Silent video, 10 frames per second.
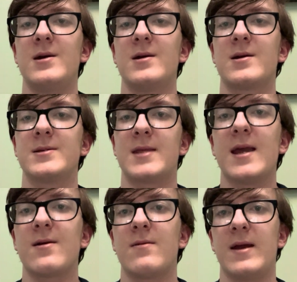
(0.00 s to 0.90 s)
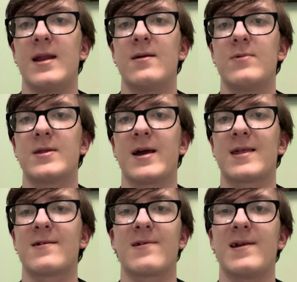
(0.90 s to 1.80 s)
because they could have made it with like
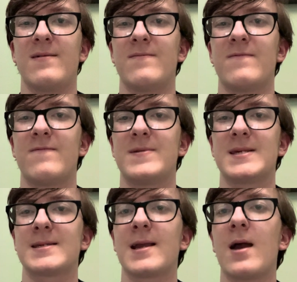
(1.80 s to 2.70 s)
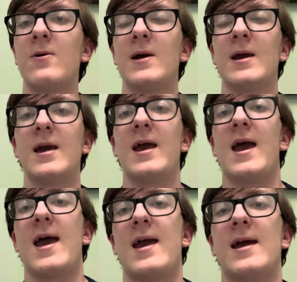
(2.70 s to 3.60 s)
36 to go.
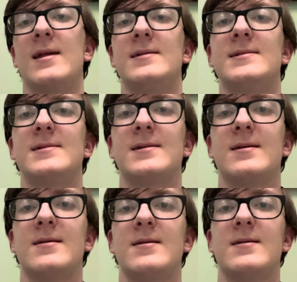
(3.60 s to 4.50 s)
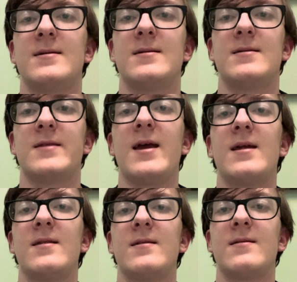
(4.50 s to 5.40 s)
And
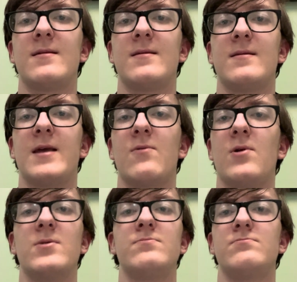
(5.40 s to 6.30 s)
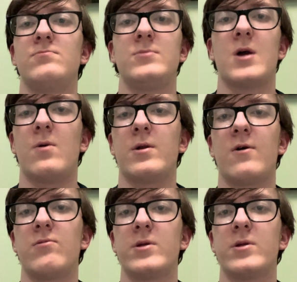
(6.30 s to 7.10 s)
then they were going over